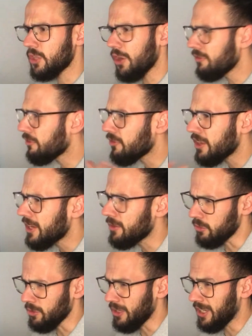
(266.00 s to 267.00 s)
Don't fear
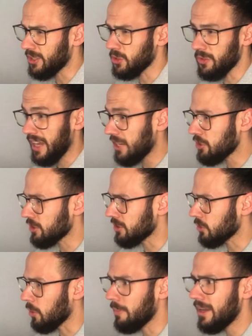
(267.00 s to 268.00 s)
rulers or nations
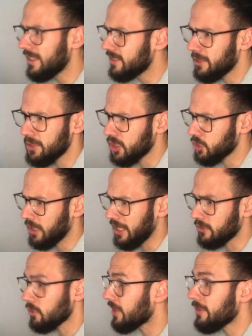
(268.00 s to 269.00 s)
or military strength
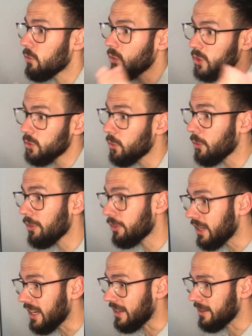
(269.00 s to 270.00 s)
or even World War
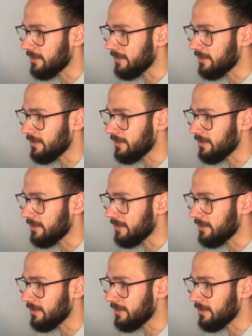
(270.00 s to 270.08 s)
three.